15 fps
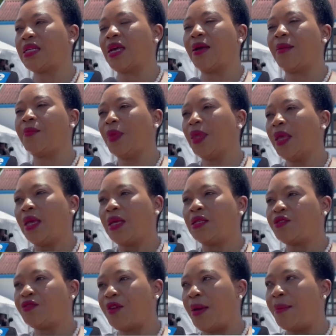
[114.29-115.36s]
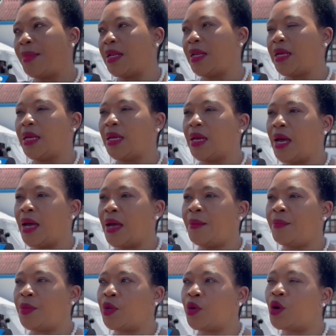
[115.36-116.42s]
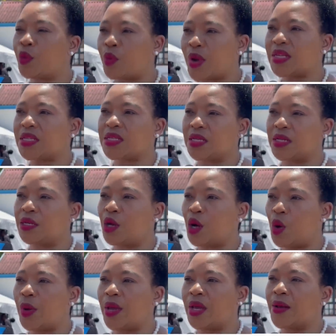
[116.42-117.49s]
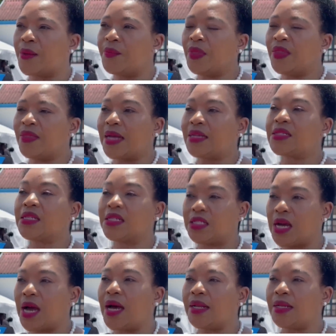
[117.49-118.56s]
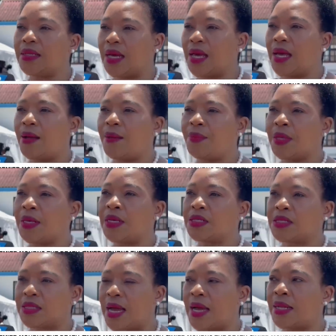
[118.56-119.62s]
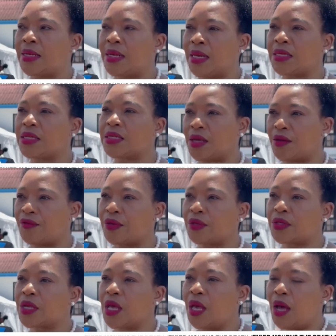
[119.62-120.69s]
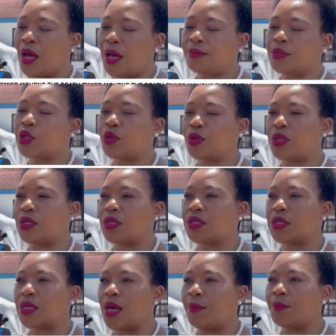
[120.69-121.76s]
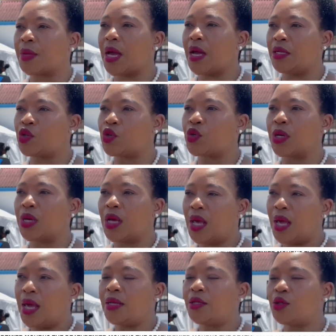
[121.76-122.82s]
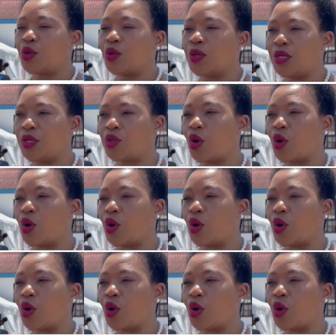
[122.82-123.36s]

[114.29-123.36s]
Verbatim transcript: Uh, his family, um, you know, rest in knowing that he done, um, he has done a service um, to this um, country and to his